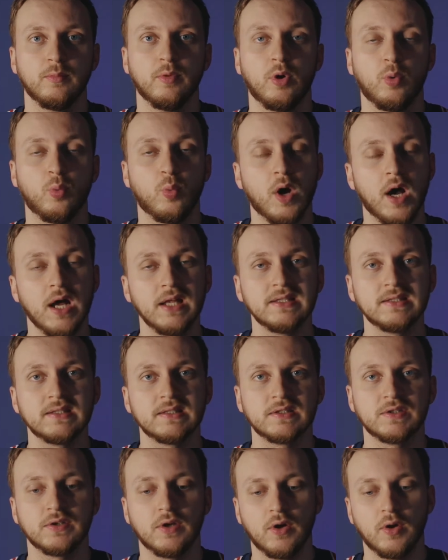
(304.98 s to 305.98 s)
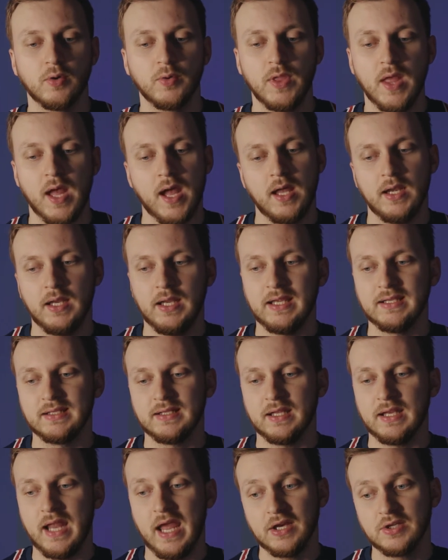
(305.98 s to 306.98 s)
more watts so that it
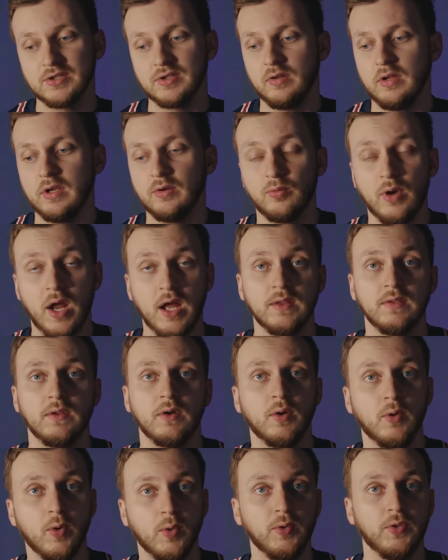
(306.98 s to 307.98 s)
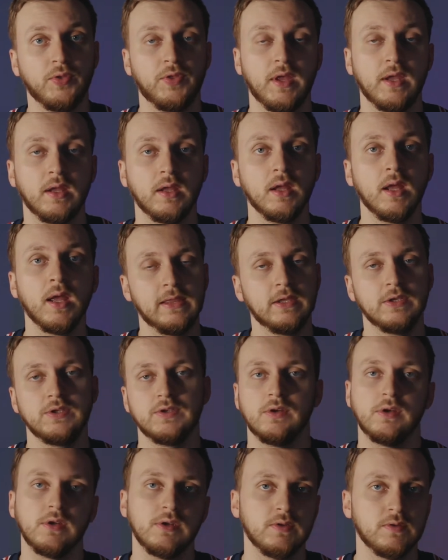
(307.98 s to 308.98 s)
can actually run the whole thing and that
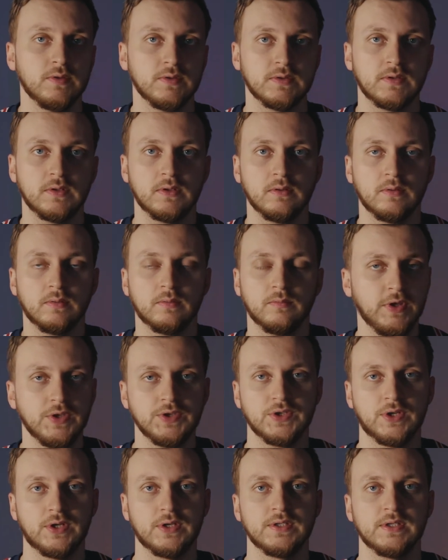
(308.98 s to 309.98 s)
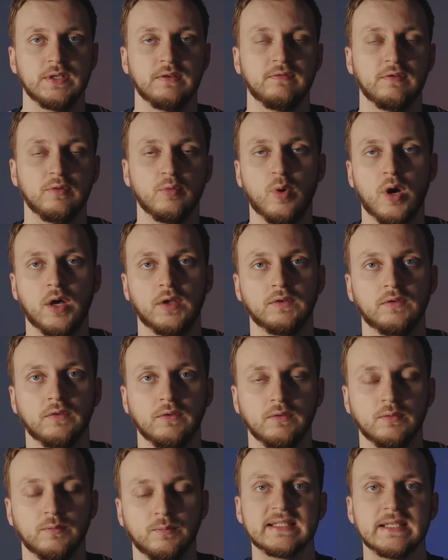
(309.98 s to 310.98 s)
you can use the features if you want
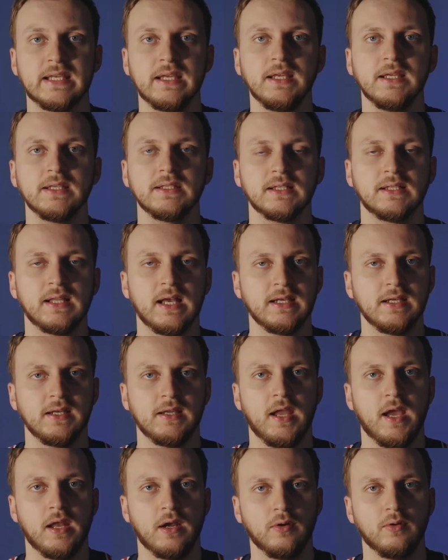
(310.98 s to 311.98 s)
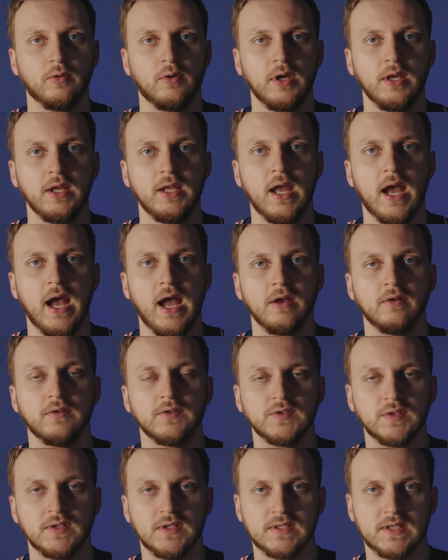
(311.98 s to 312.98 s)
to. Staying in the lighting category, I
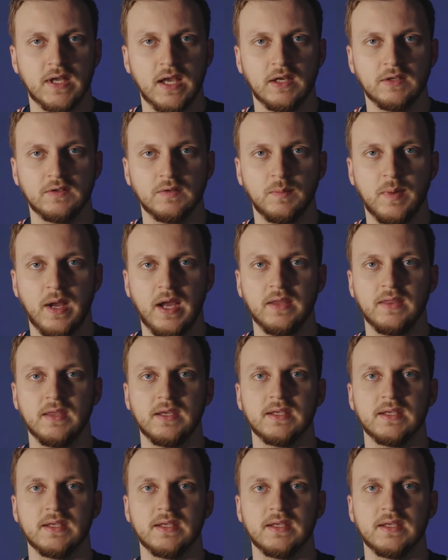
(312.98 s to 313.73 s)
also decided to buy